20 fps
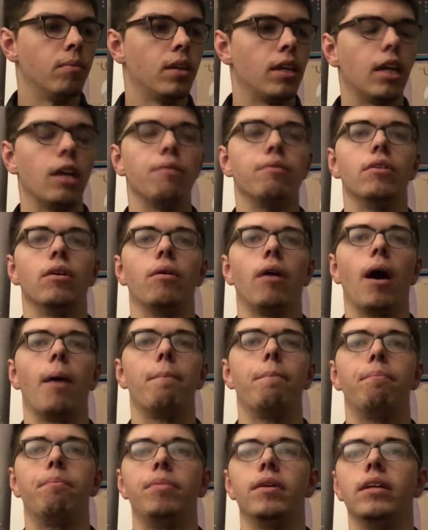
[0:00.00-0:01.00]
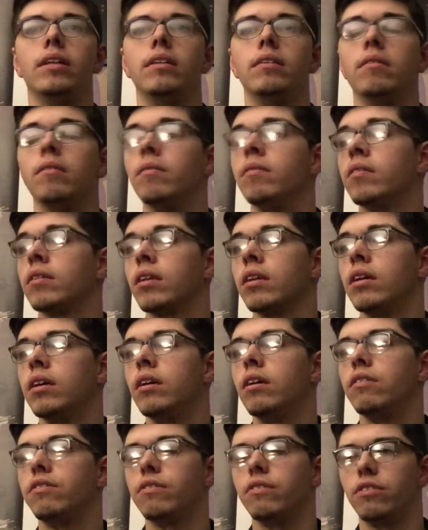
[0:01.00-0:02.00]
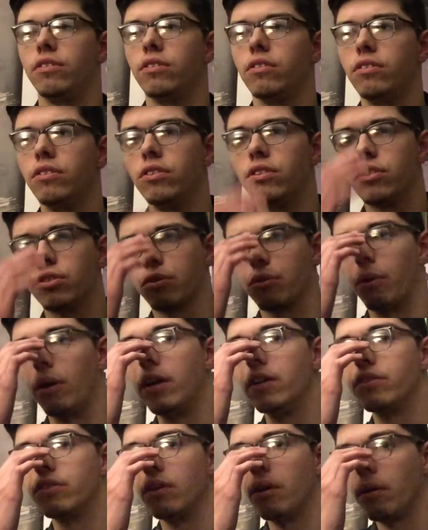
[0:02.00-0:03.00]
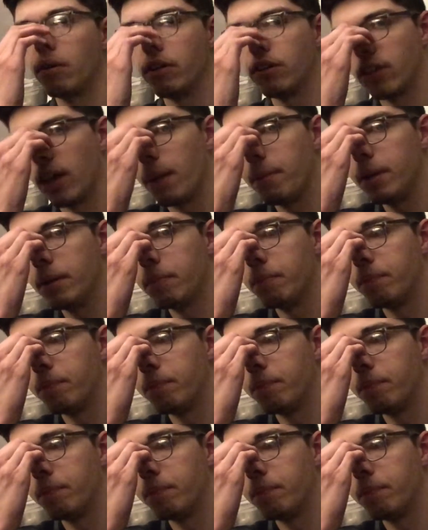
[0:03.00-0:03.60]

Even though this is crazy, though, because I